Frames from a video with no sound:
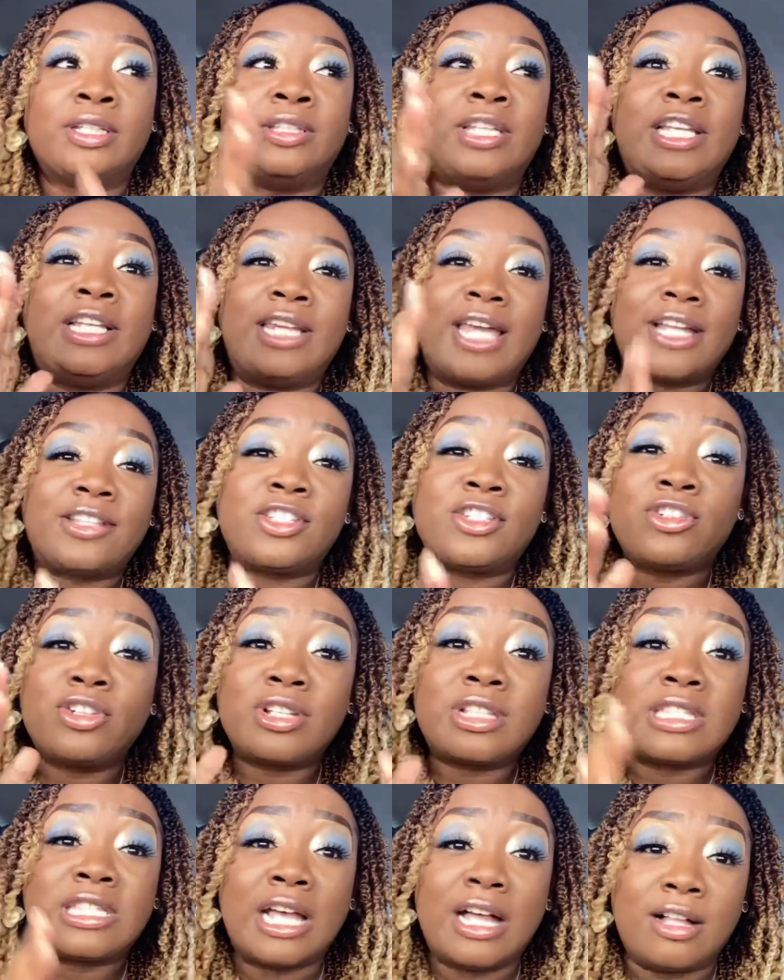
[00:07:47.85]
Neglecting
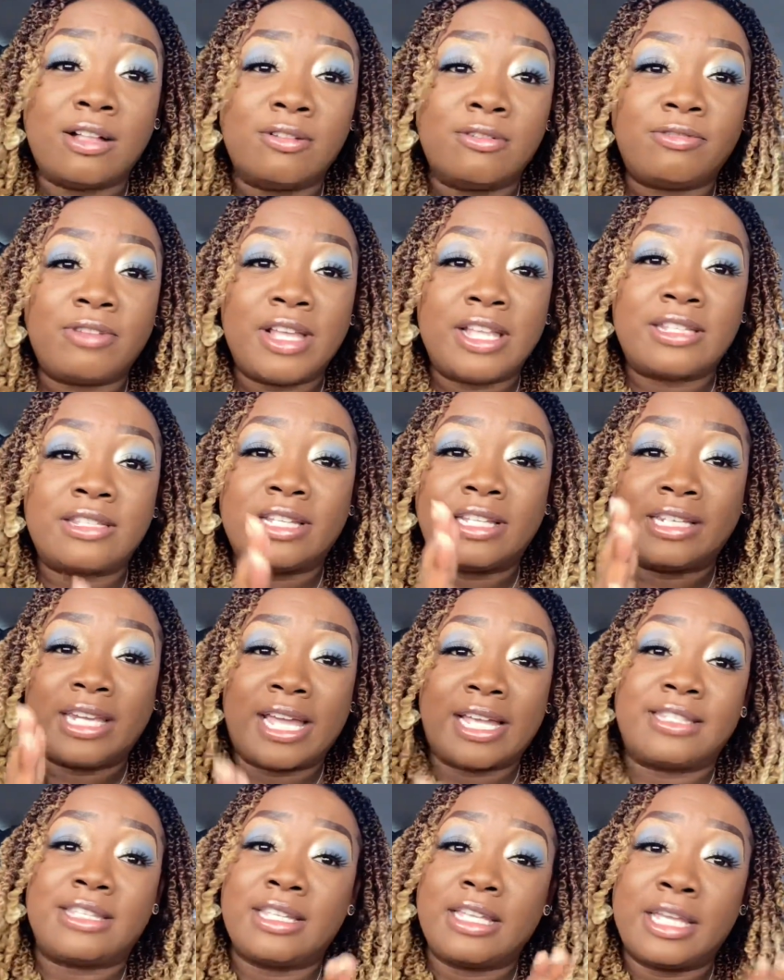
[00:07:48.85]
yourself is
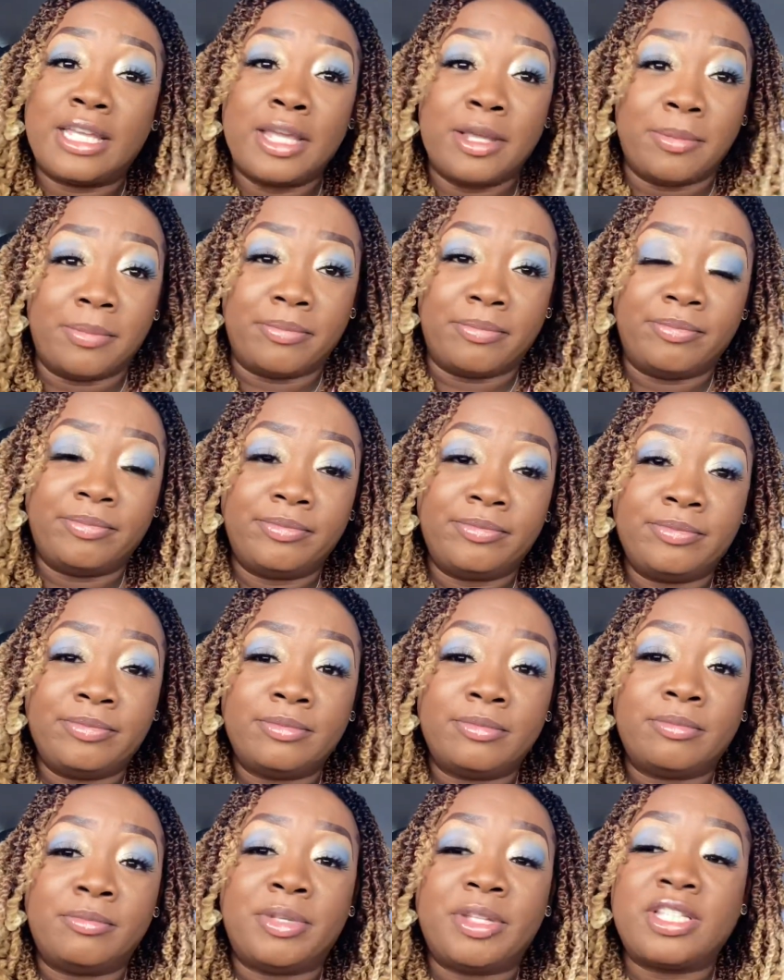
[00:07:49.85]
neglecting
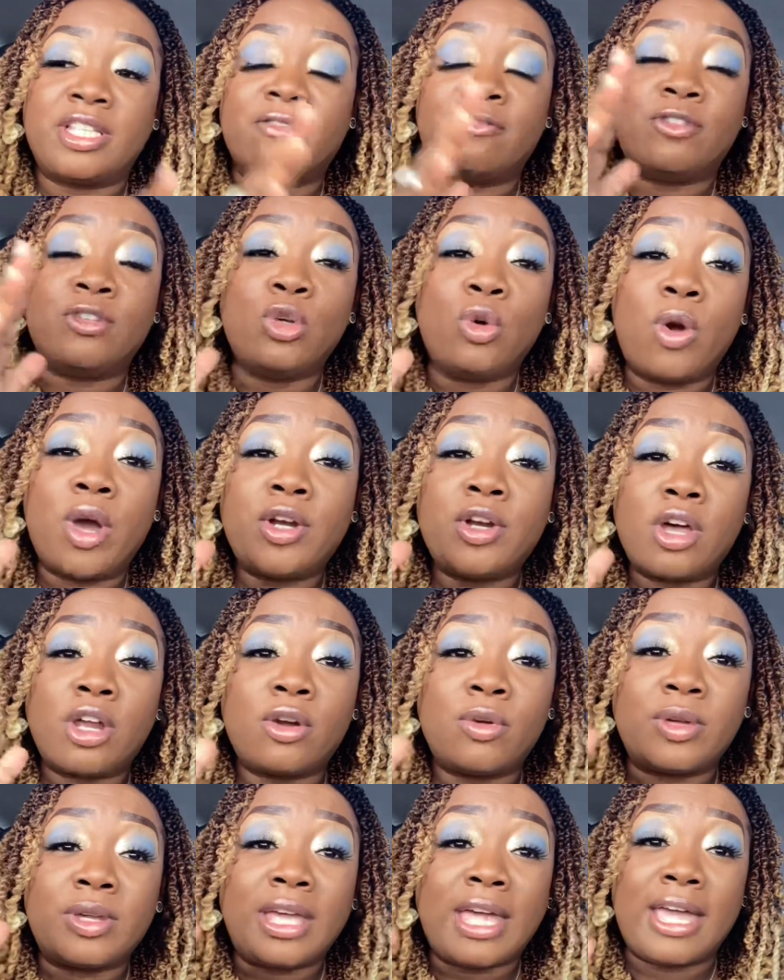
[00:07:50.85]
him. Because if you are not
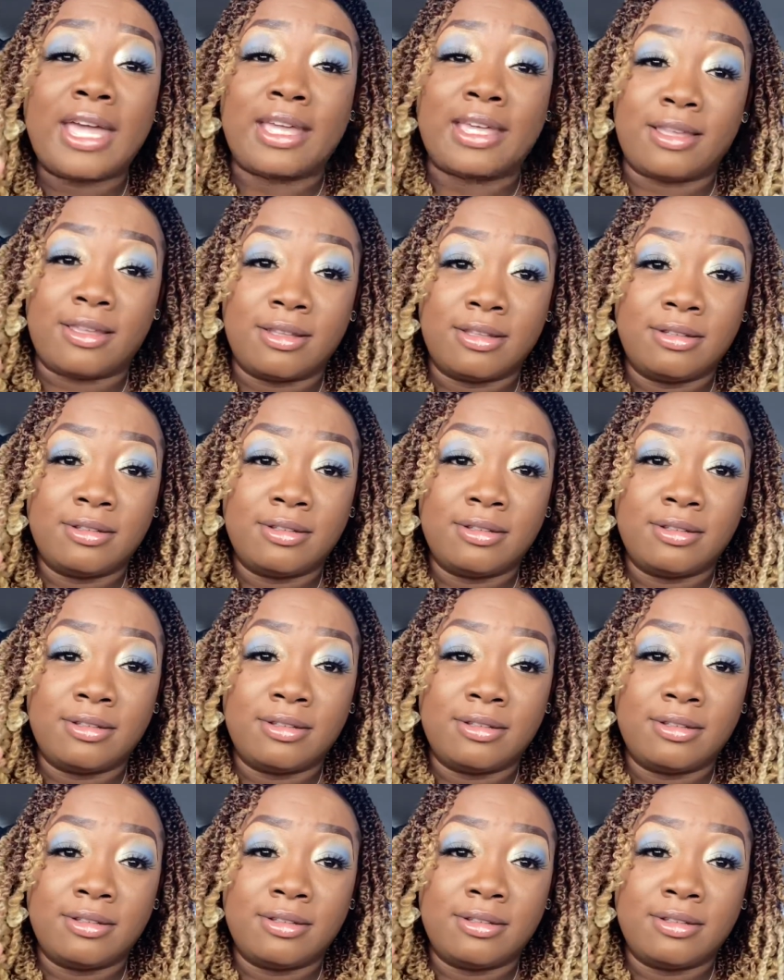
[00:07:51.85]
okay,